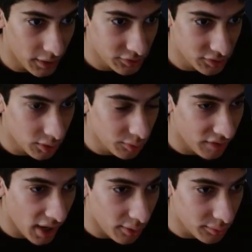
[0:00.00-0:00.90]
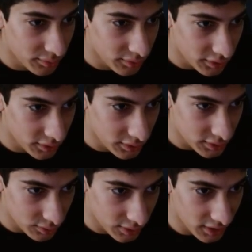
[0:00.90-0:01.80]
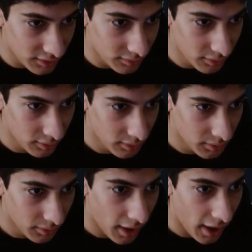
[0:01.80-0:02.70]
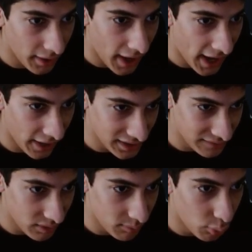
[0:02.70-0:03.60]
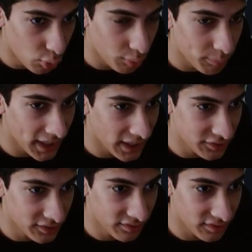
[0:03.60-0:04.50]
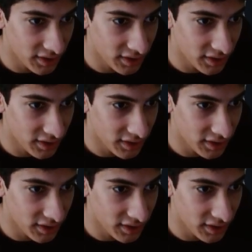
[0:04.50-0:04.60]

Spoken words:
it shows how you can add even more pages.